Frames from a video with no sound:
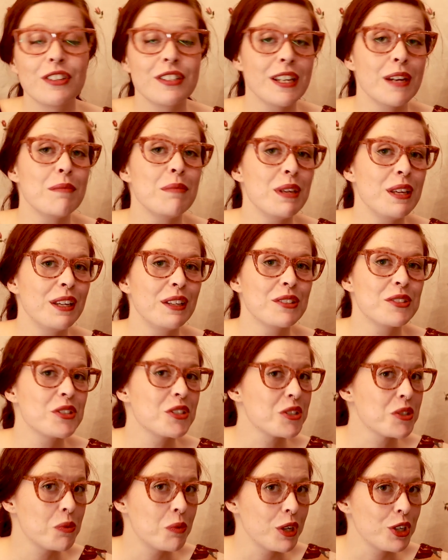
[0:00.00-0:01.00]
the time being, it's
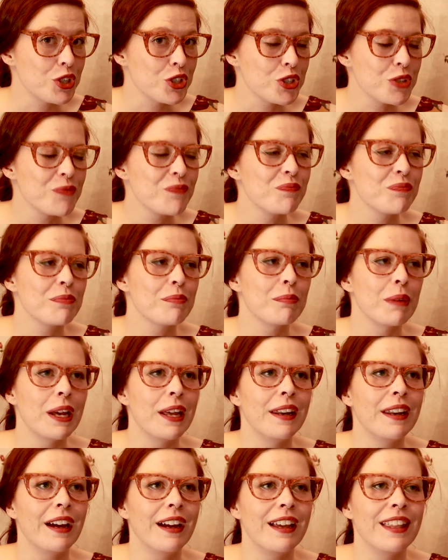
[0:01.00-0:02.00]
just a wish,
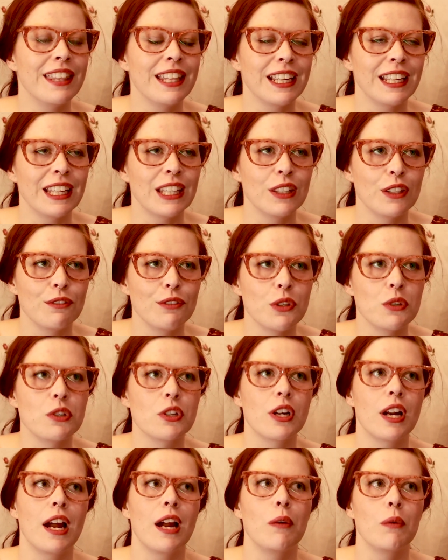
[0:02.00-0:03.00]
but I think in the
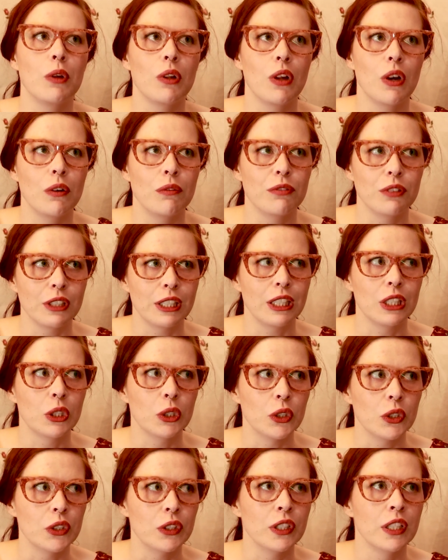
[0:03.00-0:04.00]
future I will hopefully
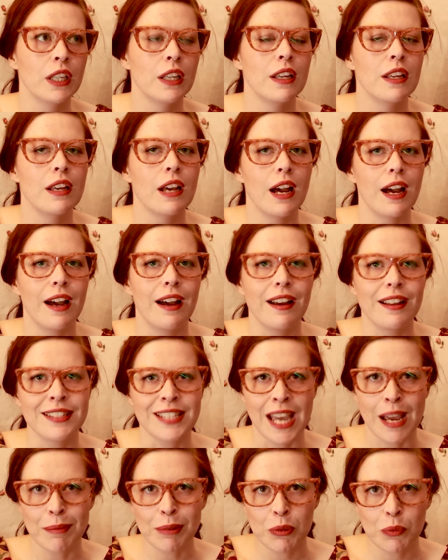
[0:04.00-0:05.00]
learn
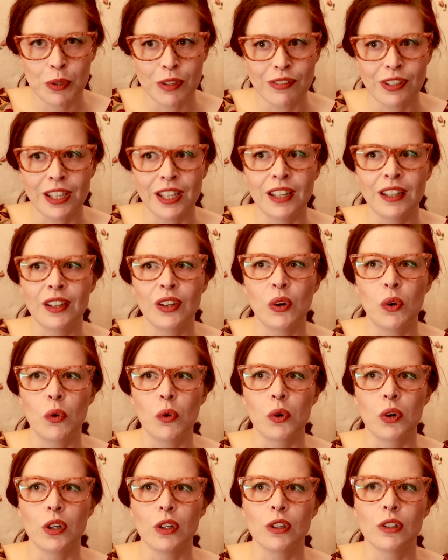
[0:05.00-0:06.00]
tablet weaving
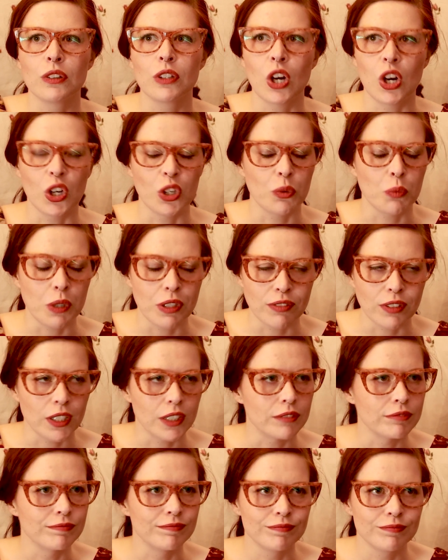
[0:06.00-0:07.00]
or card
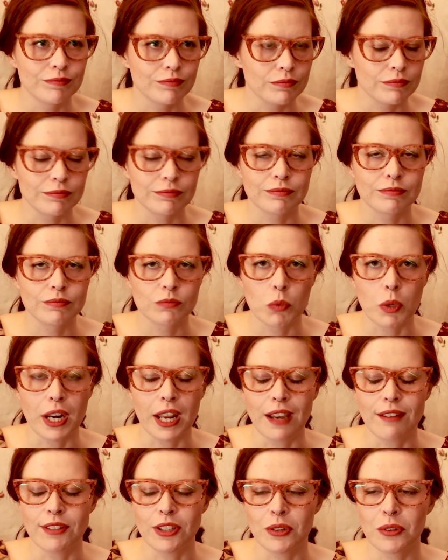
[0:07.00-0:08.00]
weaving, what
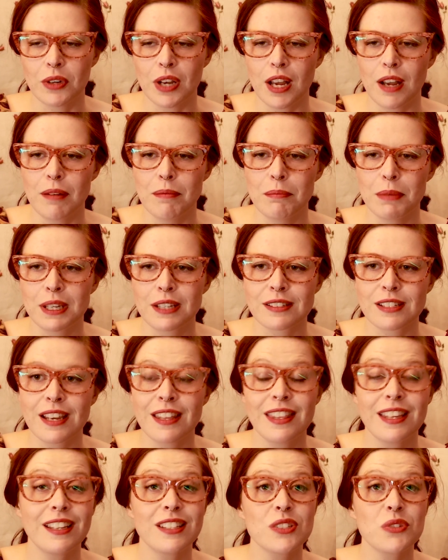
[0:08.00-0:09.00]
have you, because I
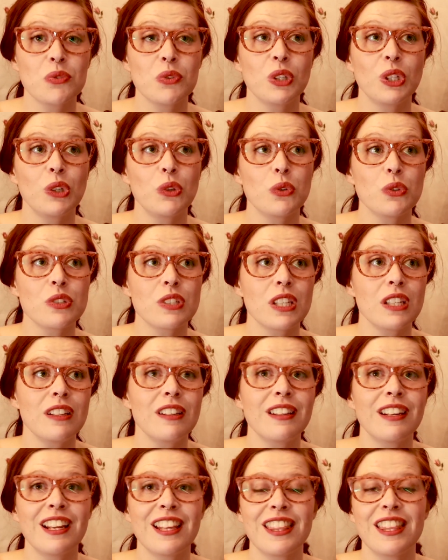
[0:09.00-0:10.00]
think it's a really cool
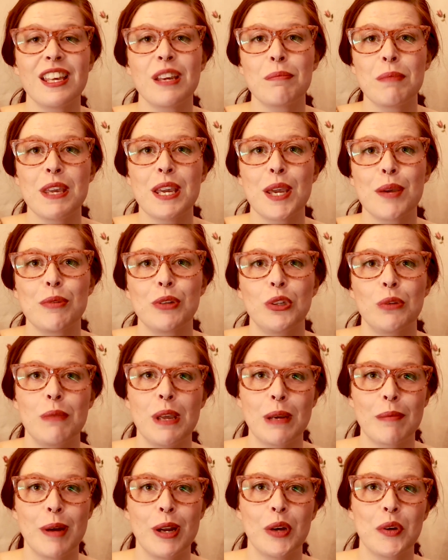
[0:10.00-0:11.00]
skill, and I think being able to
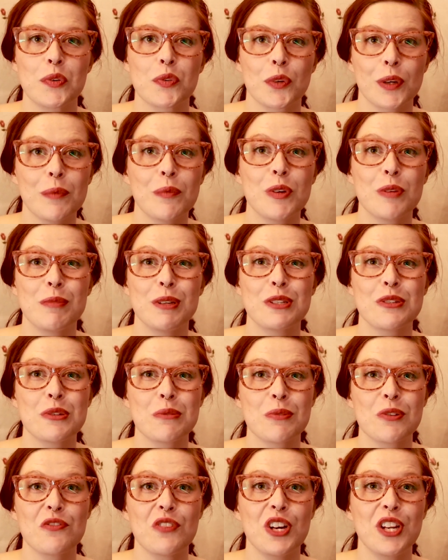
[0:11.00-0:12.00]
make my own trim would be
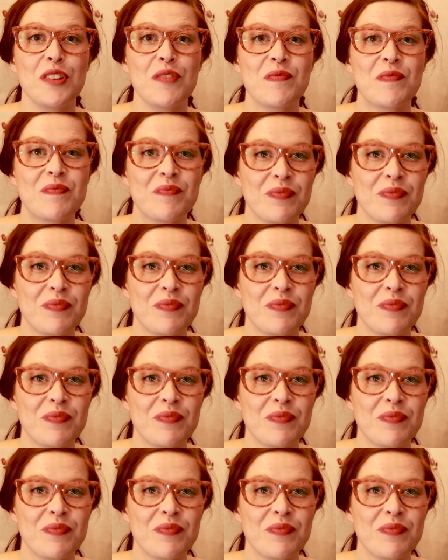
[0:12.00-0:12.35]
super fun.